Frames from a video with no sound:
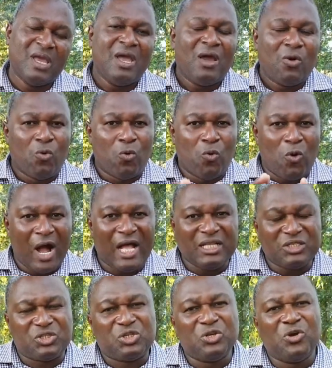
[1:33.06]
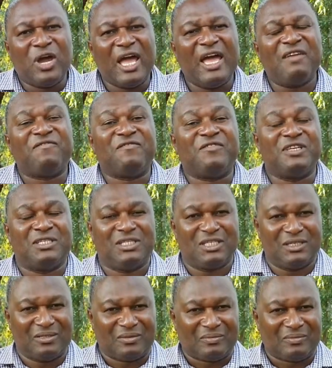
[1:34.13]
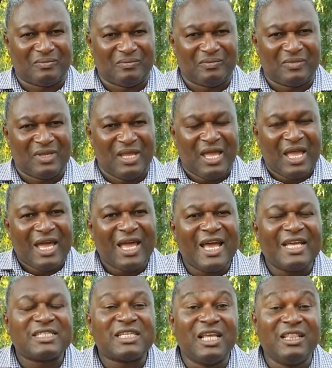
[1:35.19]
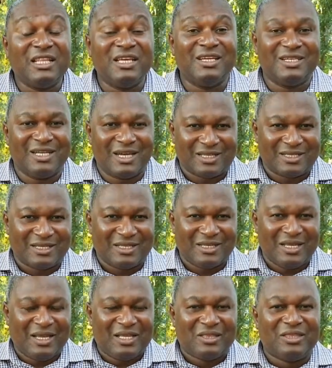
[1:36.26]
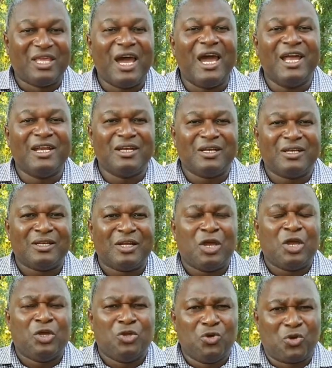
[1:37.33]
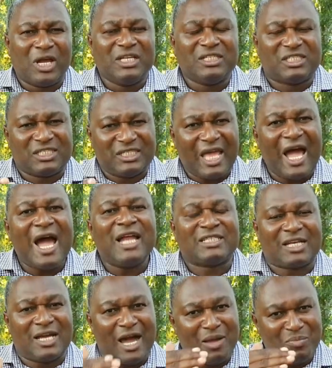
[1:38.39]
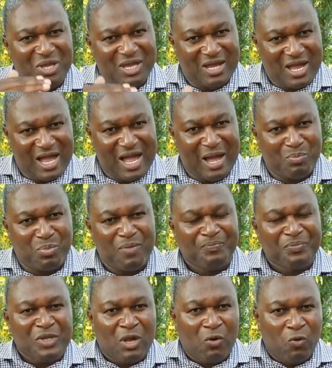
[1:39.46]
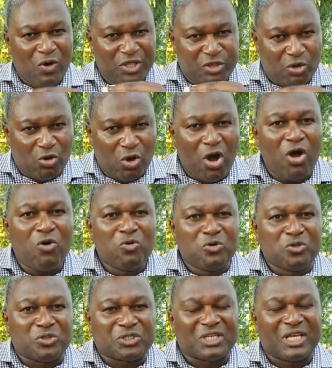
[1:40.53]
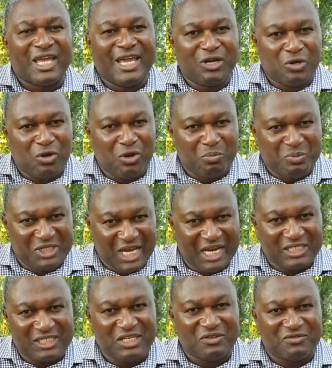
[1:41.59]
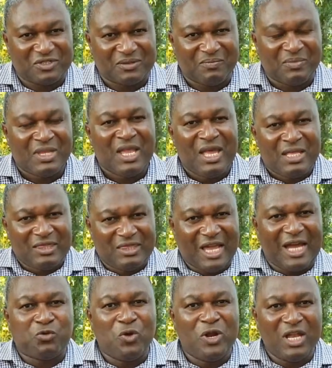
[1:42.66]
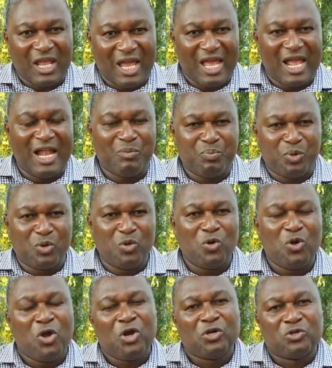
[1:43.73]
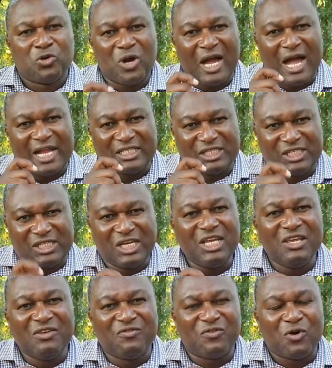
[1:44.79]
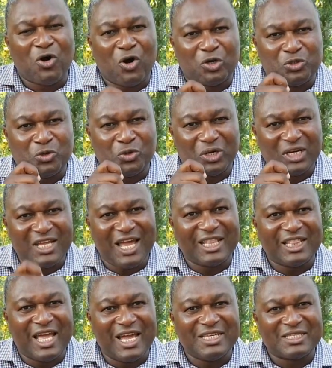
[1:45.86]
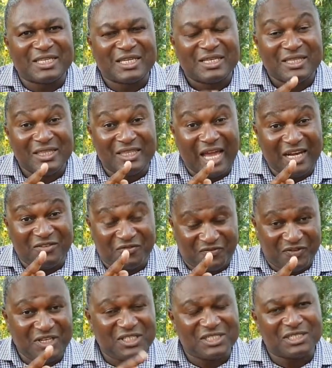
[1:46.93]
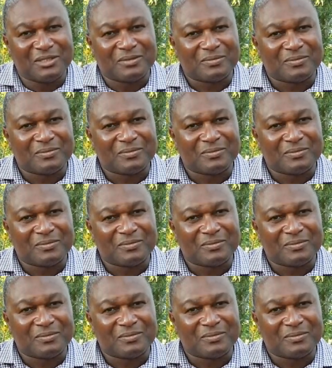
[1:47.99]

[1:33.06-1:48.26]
Once you have vision as a leader, then you can start coming up with goals and objectives that will help you to achieve or to realize that vision.